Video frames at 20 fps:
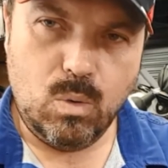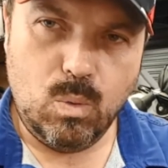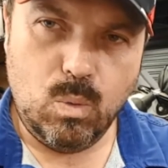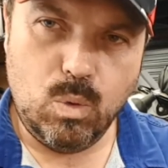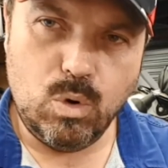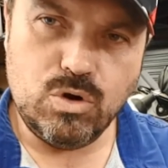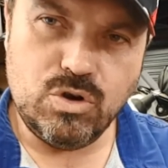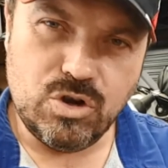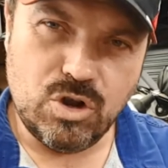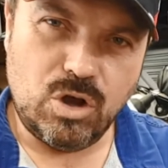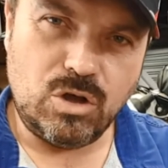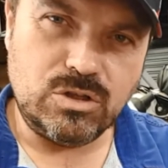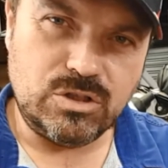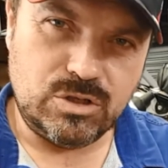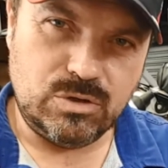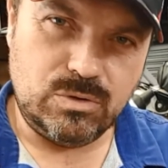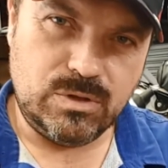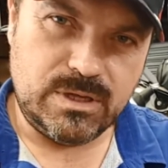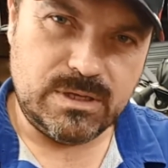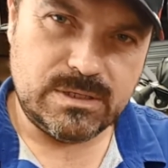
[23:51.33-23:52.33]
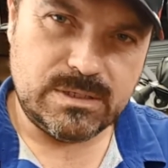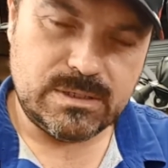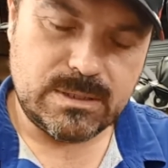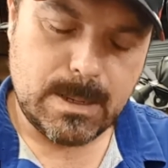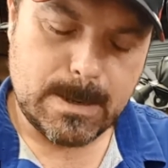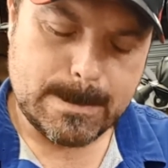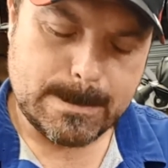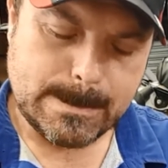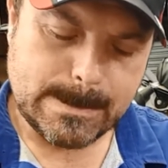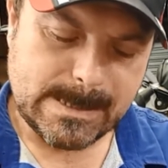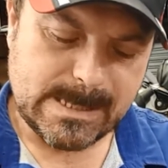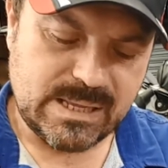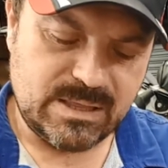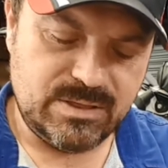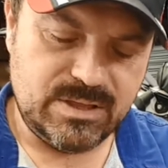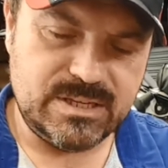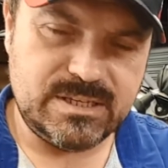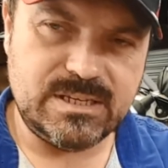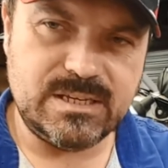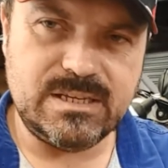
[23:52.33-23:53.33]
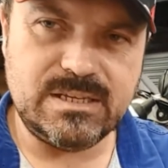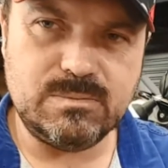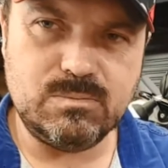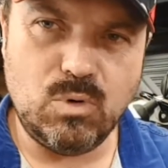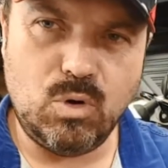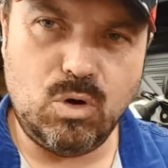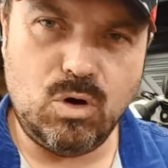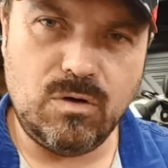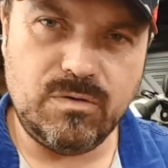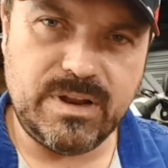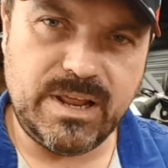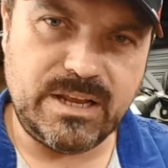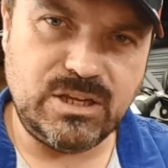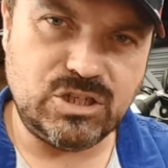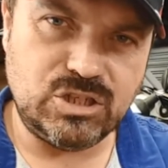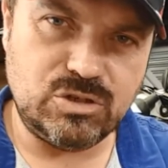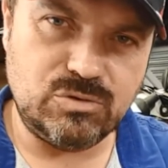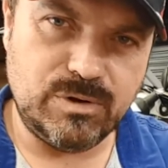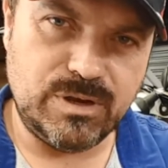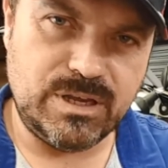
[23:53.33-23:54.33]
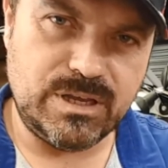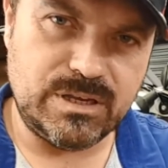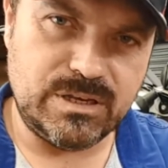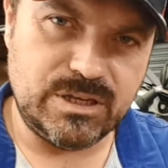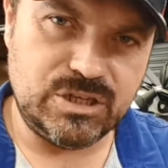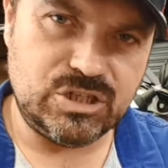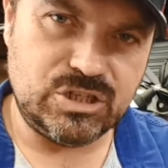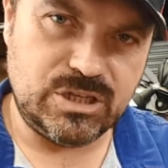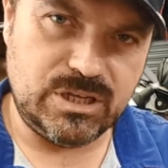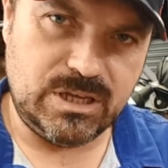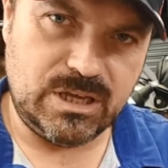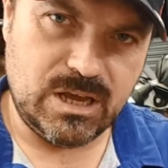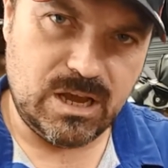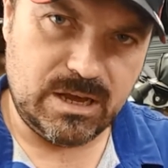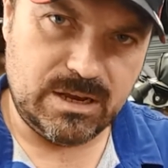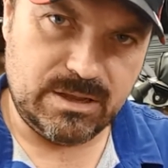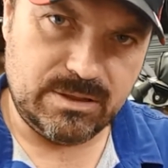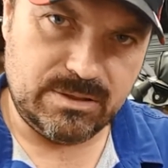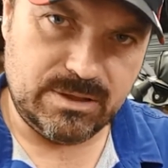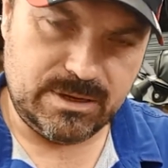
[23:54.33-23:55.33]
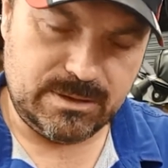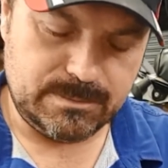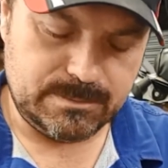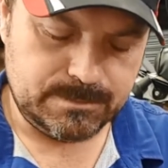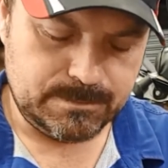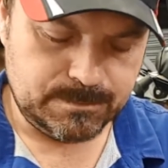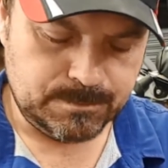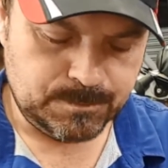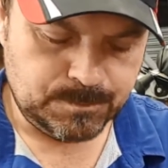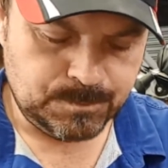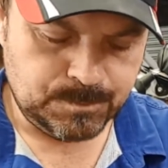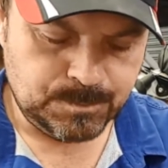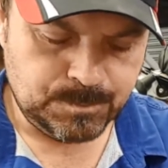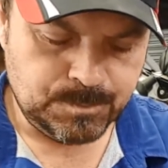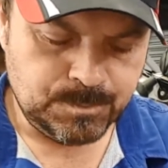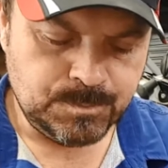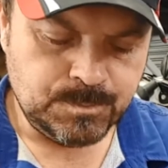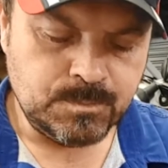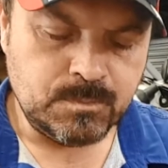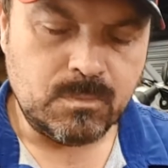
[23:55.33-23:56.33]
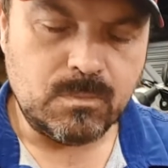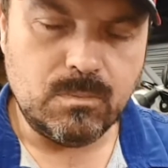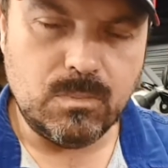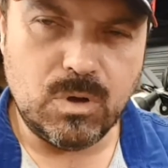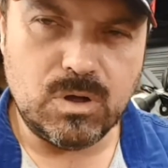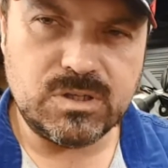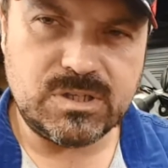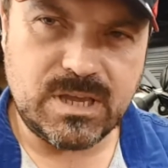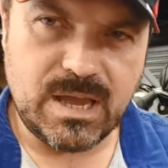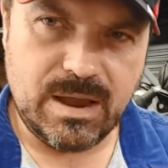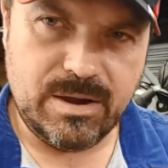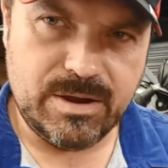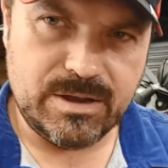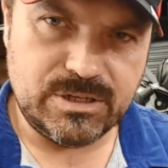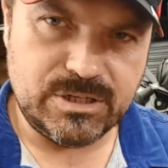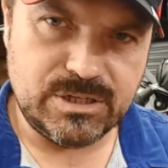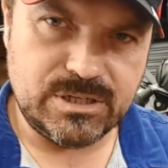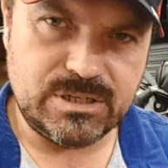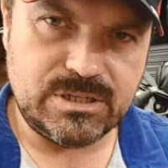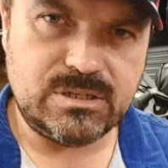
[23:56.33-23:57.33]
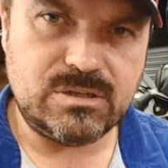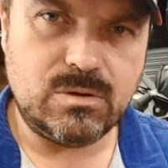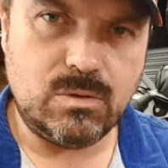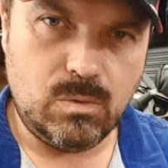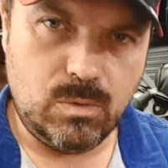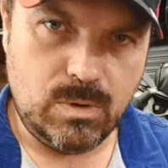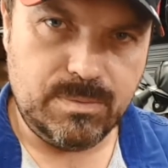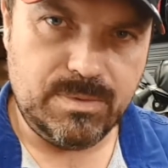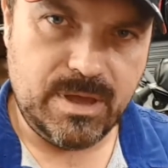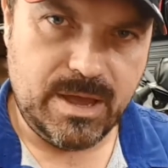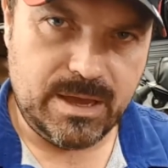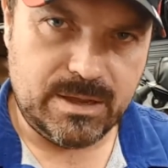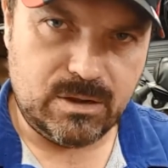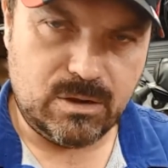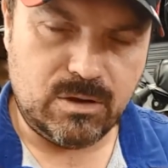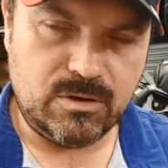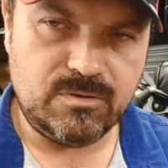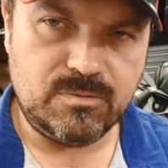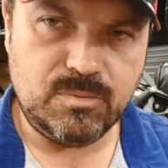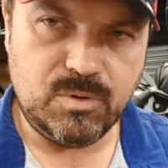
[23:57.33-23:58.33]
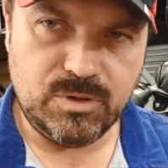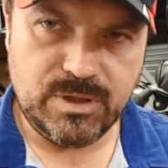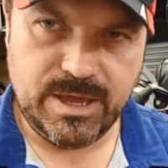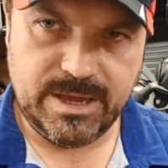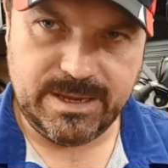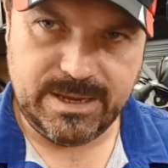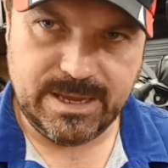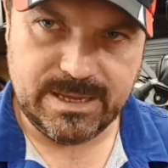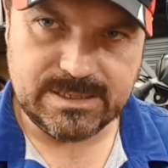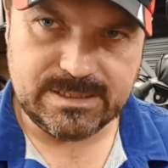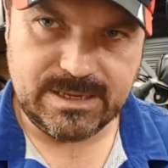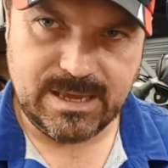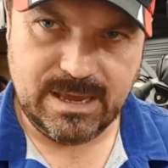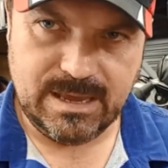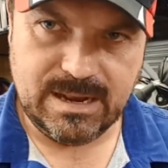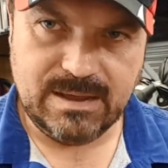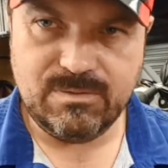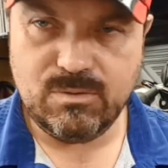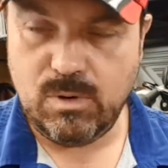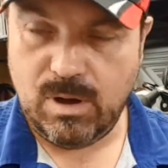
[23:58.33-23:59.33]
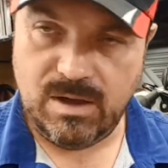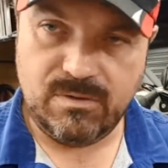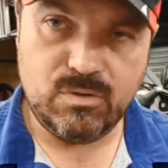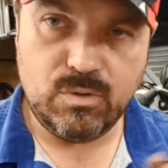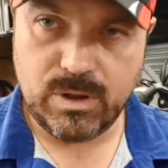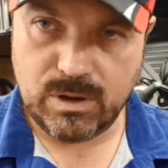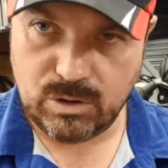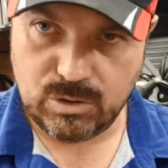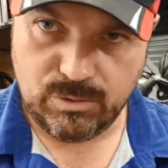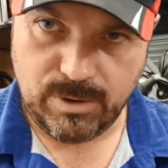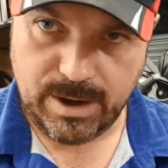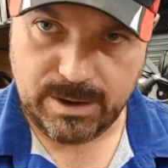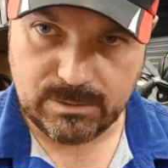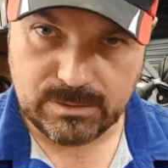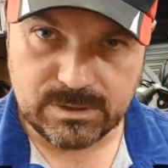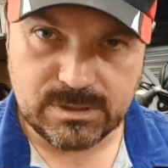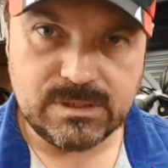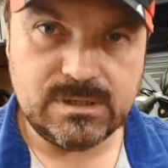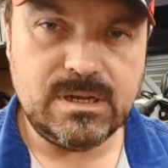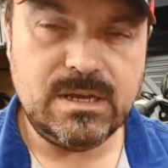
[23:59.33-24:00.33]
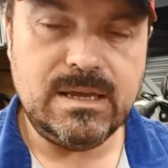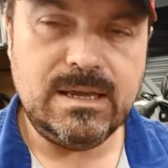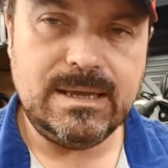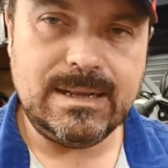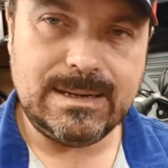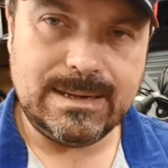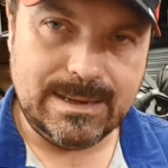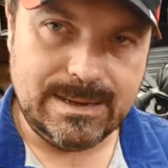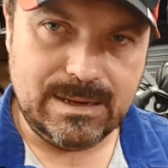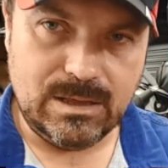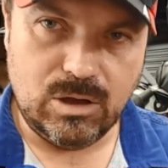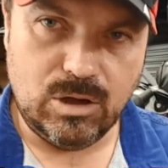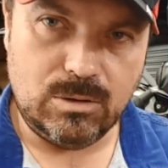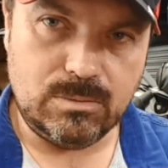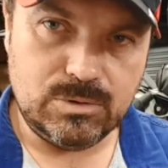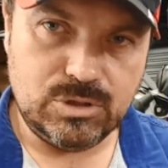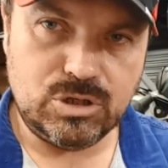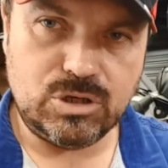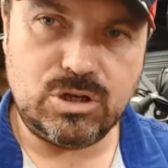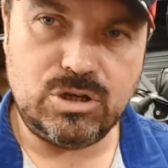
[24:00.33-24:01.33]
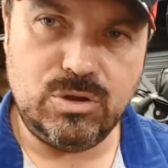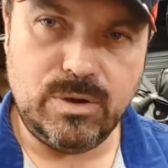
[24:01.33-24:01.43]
would not do this. This is more of an engine reconditioning kind of thing. Most garages whip the head off, put the head gasket in, have a quick look around, clean it up, chuck a